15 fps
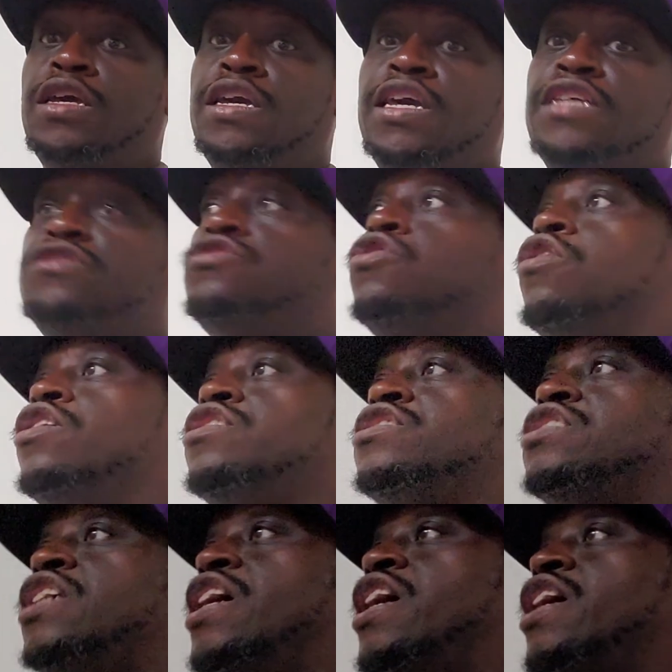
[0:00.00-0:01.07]
His daughter
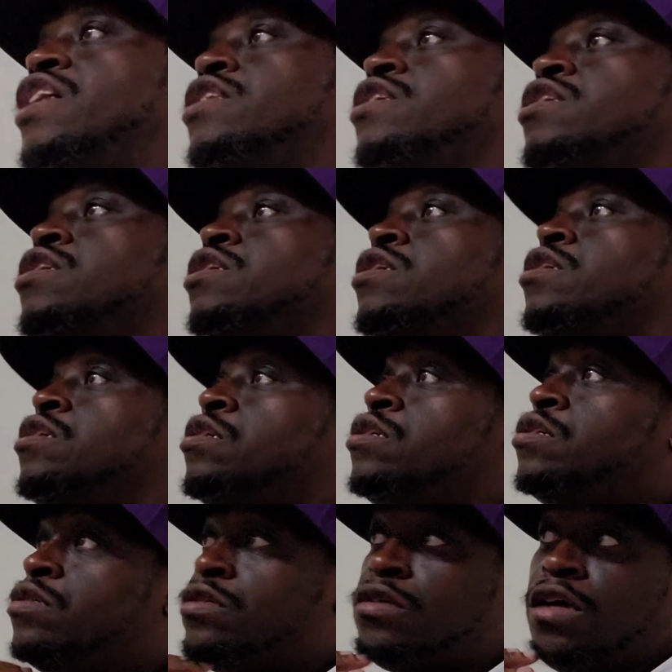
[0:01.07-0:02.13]
said,
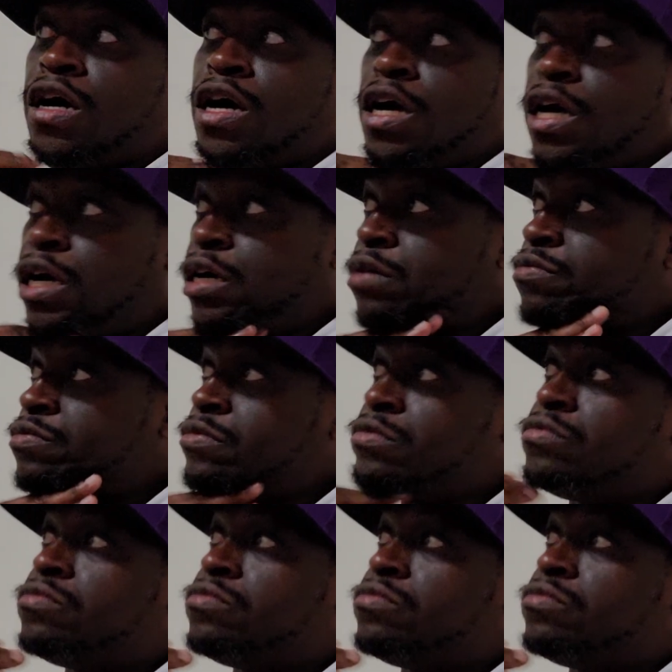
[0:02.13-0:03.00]
and